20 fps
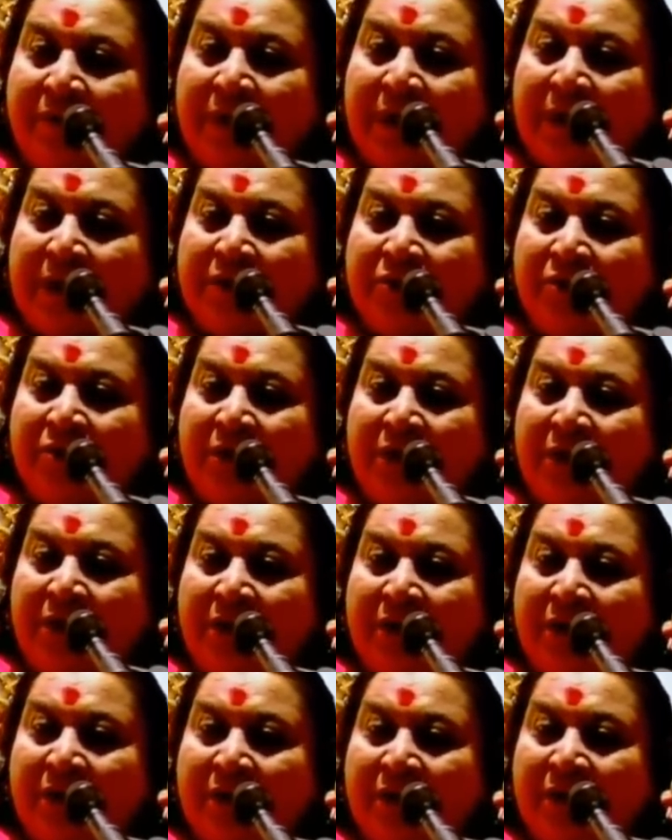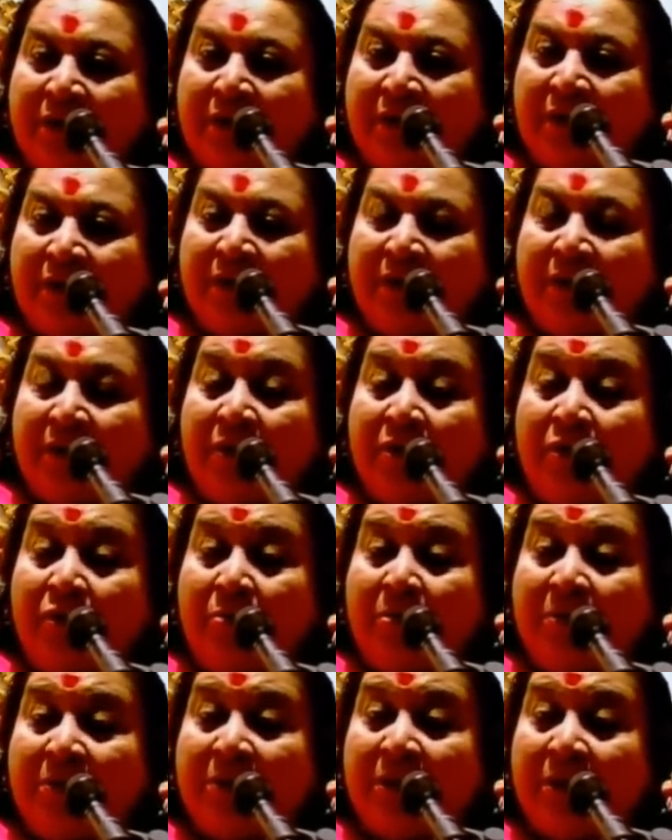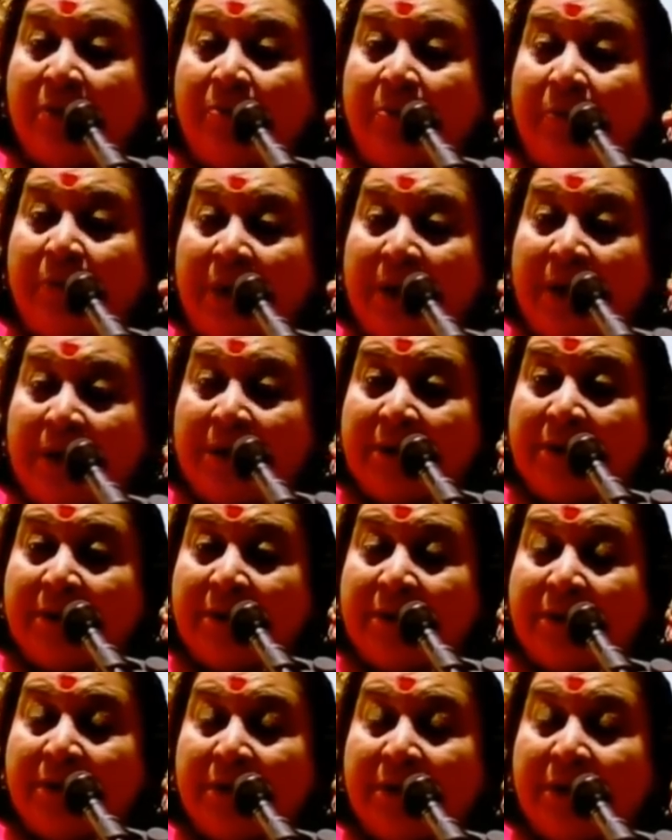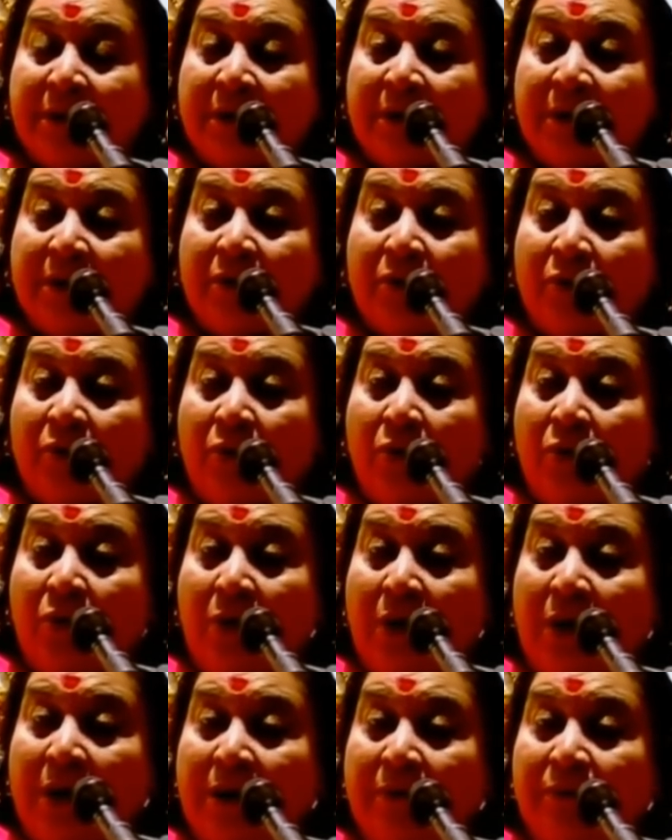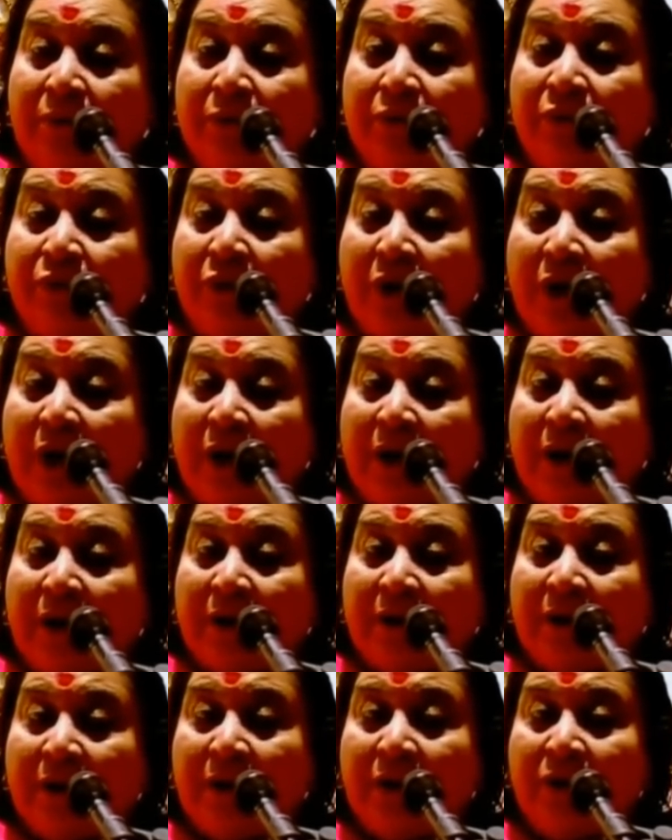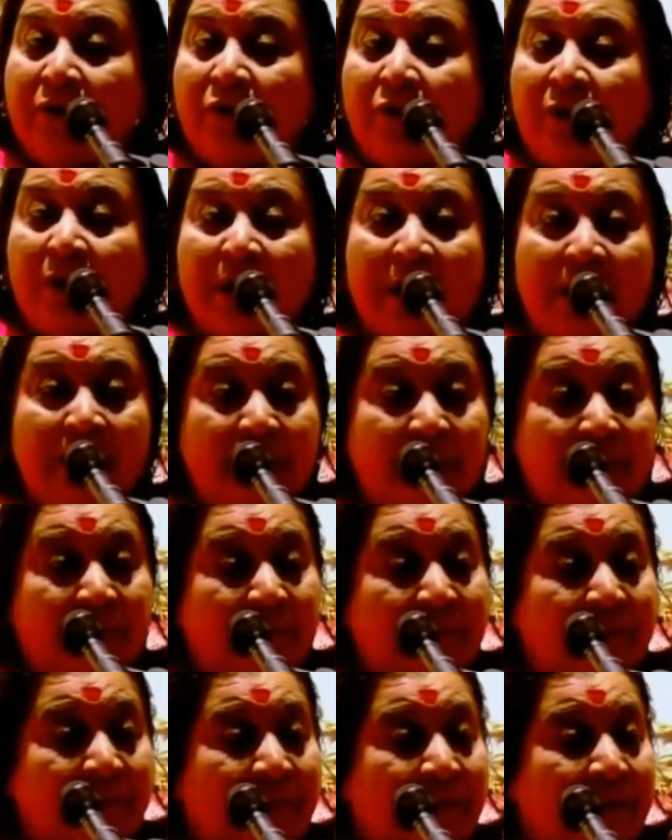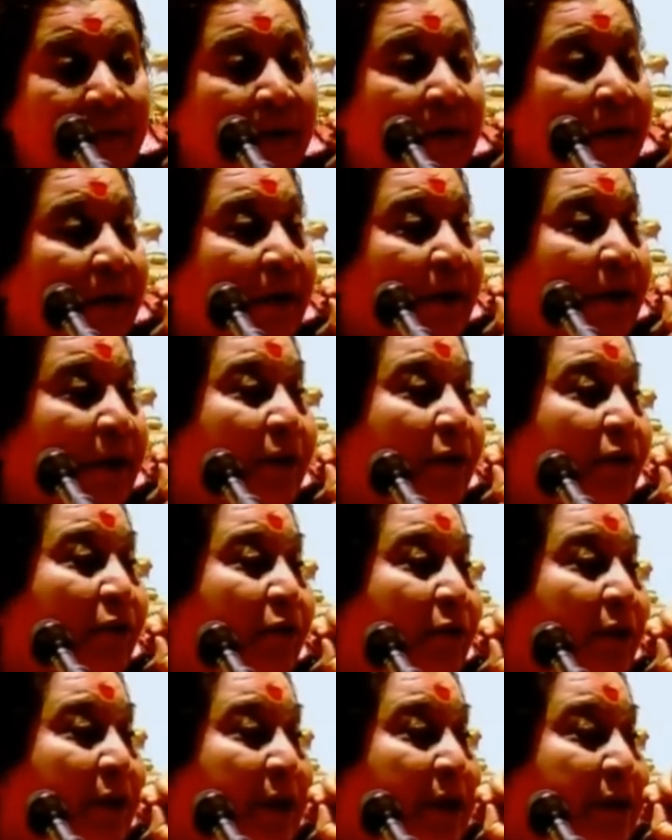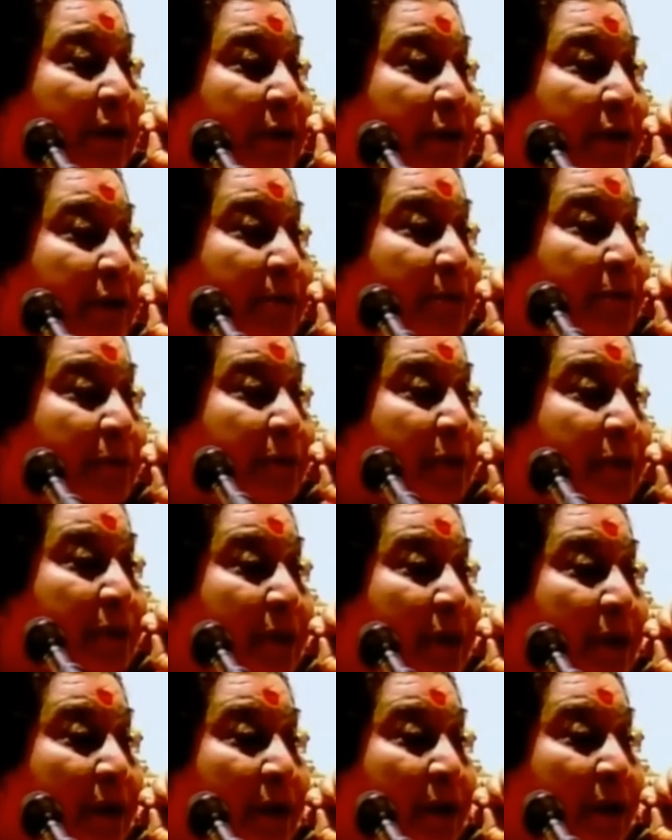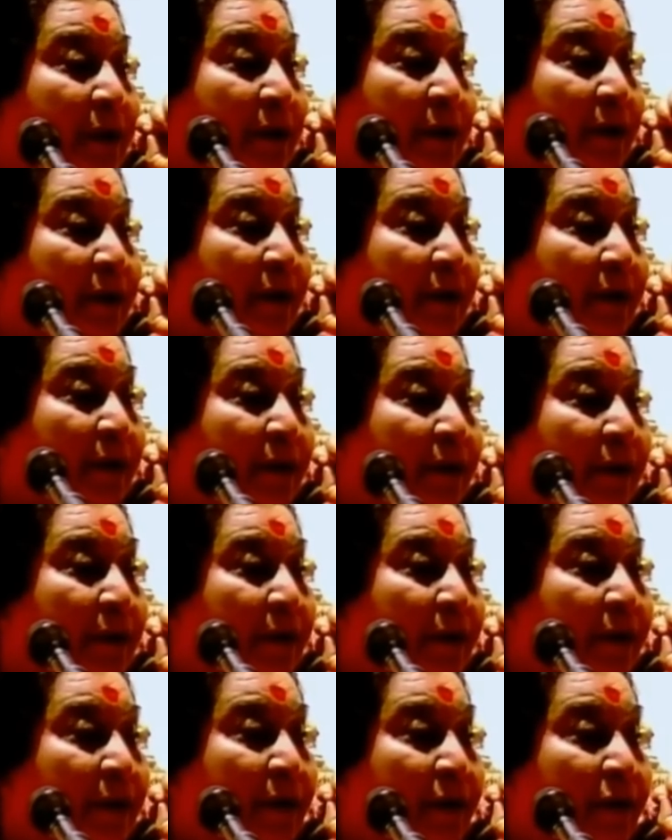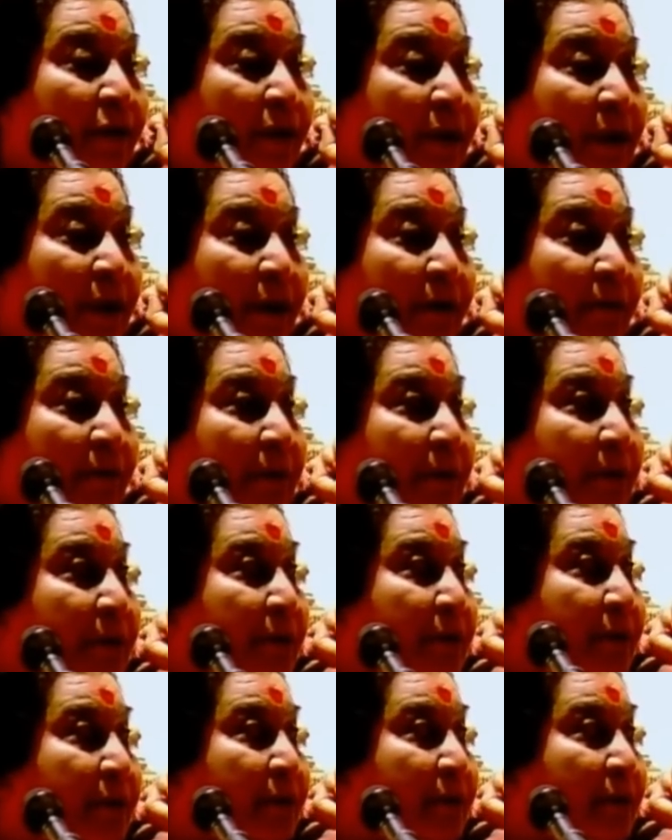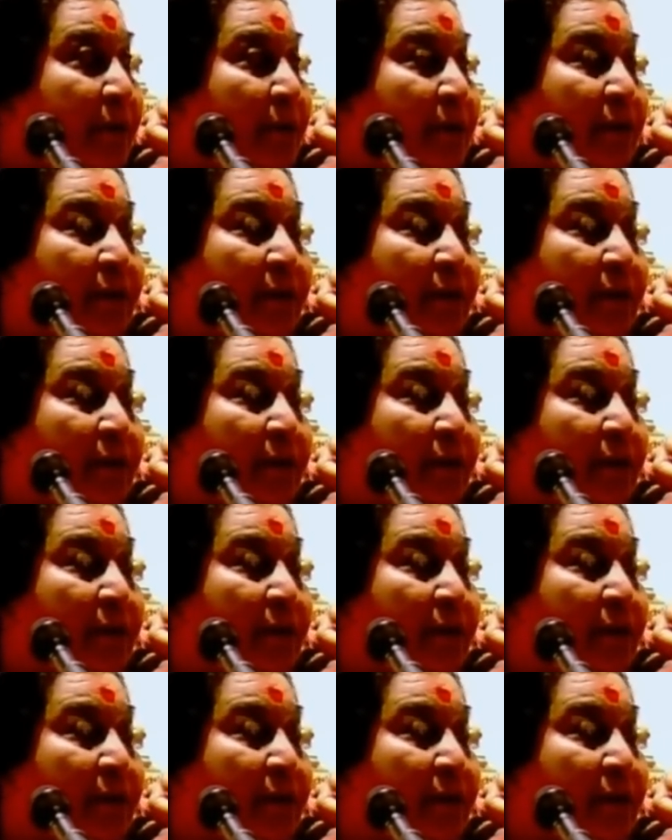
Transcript: Gradually, you'll be surprised only if you try in your life, in your relationships, in your endeavors